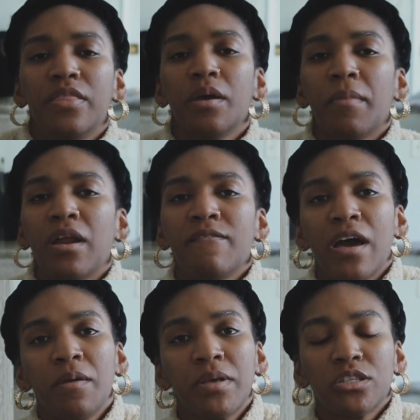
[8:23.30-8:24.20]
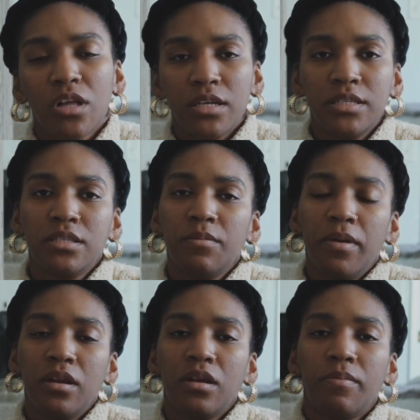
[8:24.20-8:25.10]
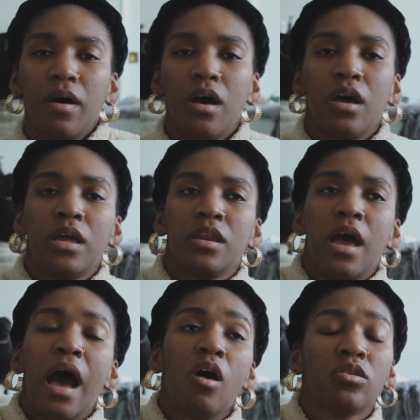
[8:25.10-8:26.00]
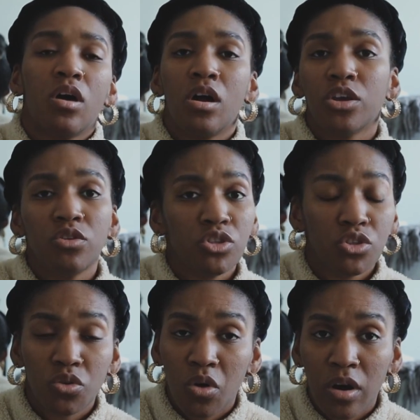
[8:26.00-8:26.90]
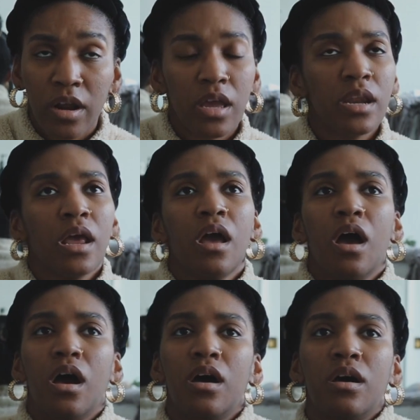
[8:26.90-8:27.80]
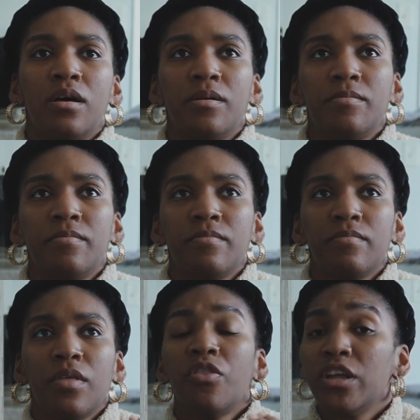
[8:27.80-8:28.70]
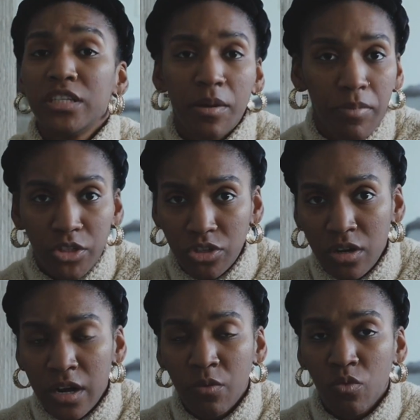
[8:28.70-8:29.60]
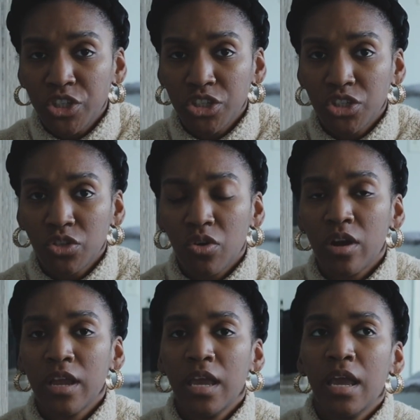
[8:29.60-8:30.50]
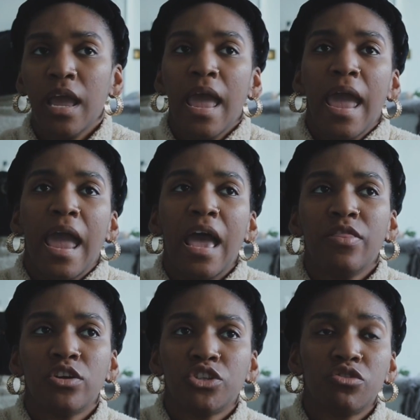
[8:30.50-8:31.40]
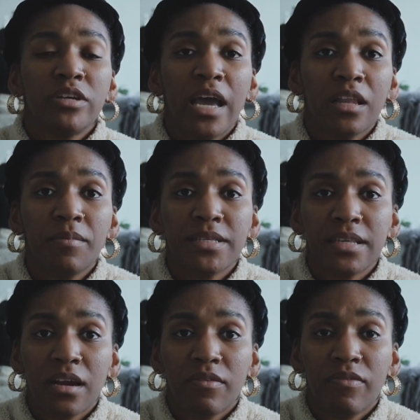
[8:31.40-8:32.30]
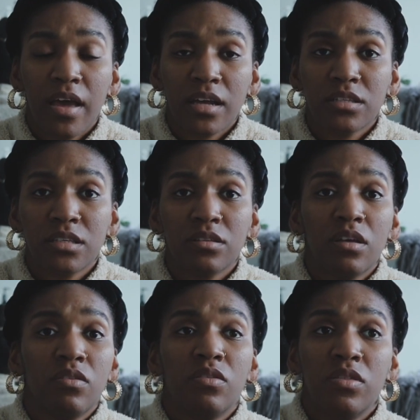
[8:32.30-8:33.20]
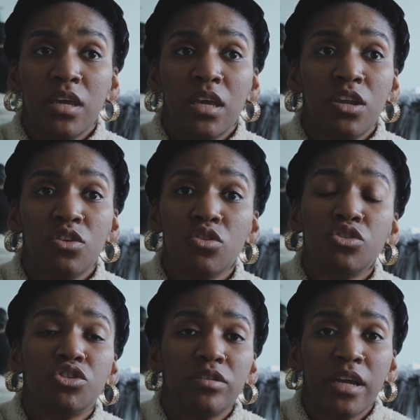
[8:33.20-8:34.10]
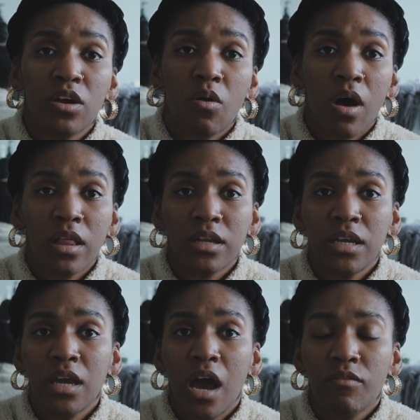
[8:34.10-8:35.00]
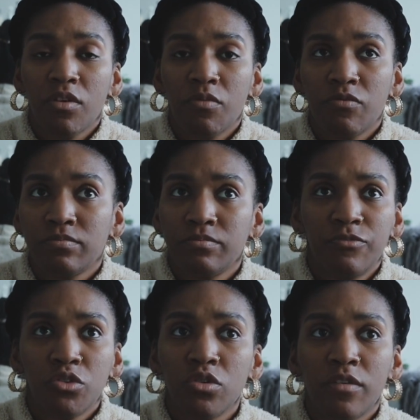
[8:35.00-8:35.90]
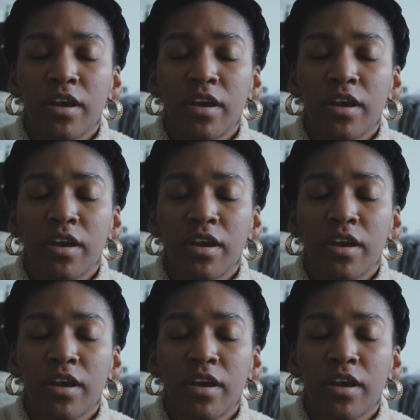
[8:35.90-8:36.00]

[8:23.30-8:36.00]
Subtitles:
The amount of vitamins lost is dependent upon how long you store it, the temperature in which you're storing it, and there's 3 elements that affect the nutrient quality of a fruit or